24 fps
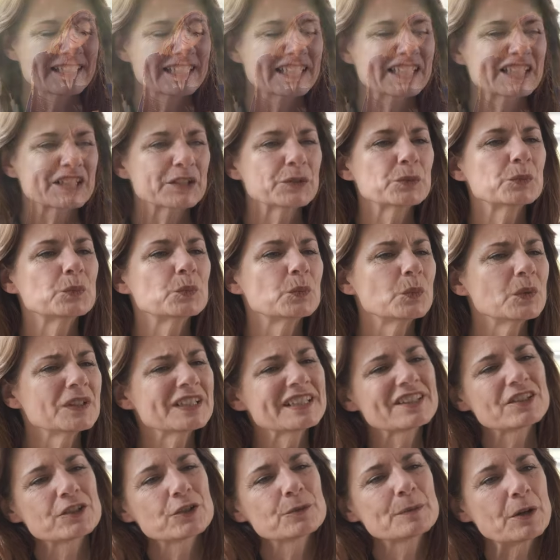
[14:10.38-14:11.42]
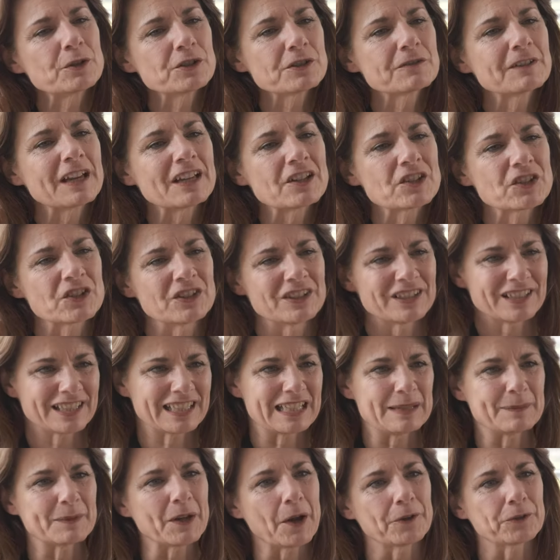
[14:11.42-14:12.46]
so what is your motivation to
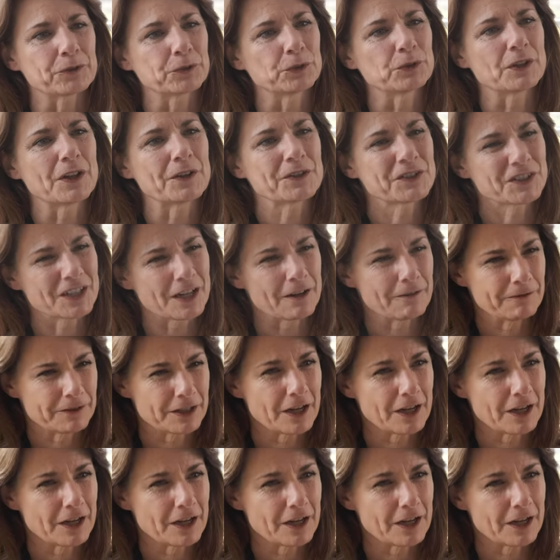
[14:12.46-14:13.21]
keep going through those tough